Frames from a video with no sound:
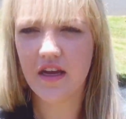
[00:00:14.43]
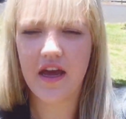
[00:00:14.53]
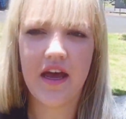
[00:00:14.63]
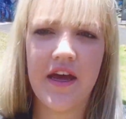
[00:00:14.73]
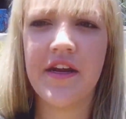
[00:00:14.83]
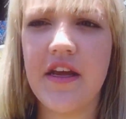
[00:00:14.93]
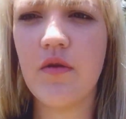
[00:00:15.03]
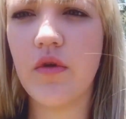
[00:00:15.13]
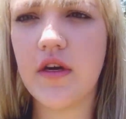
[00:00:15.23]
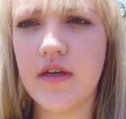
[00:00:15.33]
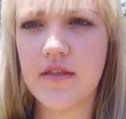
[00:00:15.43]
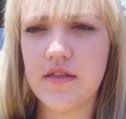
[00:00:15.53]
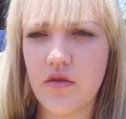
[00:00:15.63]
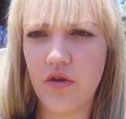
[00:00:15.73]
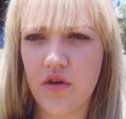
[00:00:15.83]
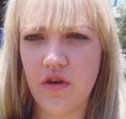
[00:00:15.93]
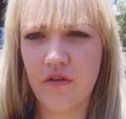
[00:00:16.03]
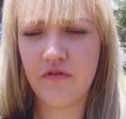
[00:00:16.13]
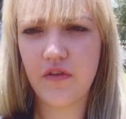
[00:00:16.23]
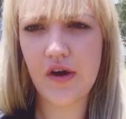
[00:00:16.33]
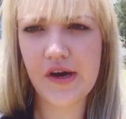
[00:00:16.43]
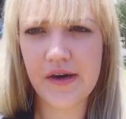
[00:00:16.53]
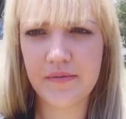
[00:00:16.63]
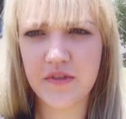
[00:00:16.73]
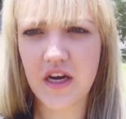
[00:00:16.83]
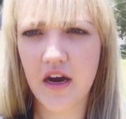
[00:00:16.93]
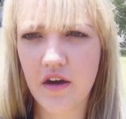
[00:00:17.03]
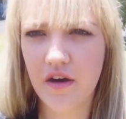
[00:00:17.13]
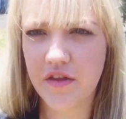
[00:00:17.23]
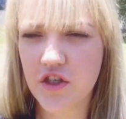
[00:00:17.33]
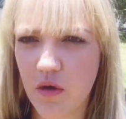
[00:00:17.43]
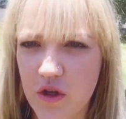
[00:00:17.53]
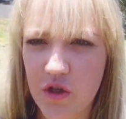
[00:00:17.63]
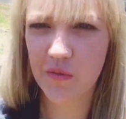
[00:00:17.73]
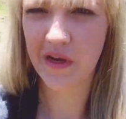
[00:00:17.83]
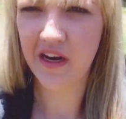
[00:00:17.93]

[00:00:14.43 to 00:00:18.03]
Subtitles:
and it was sort of darker at the top, which was my